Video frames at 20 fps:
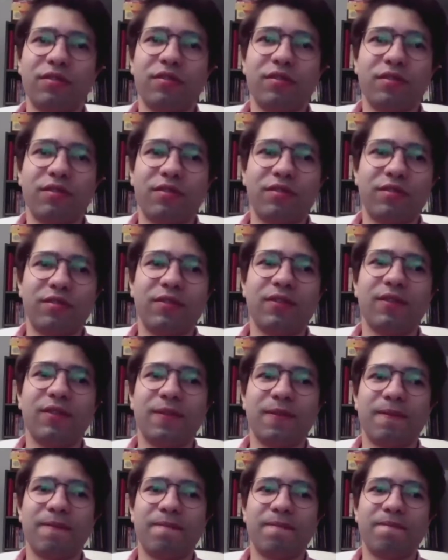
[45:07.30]

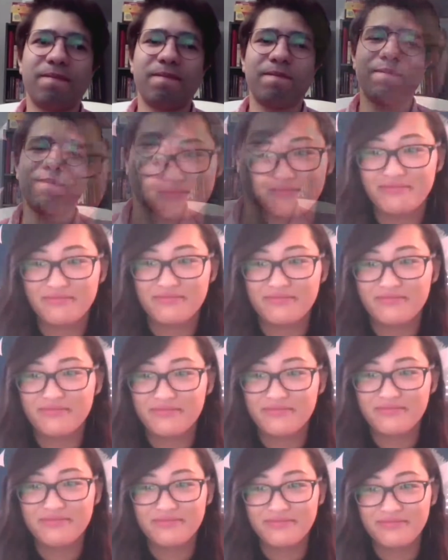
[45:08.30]

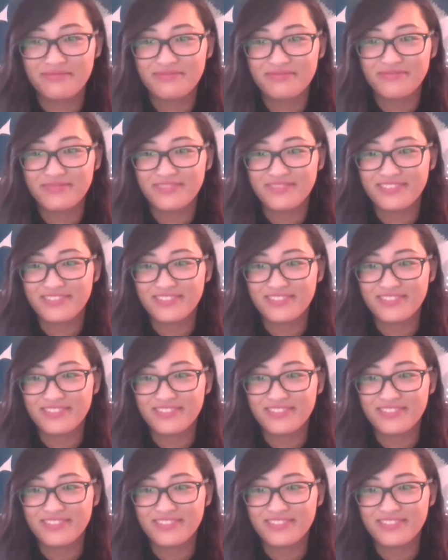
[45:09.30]
No one is speaking in this clip.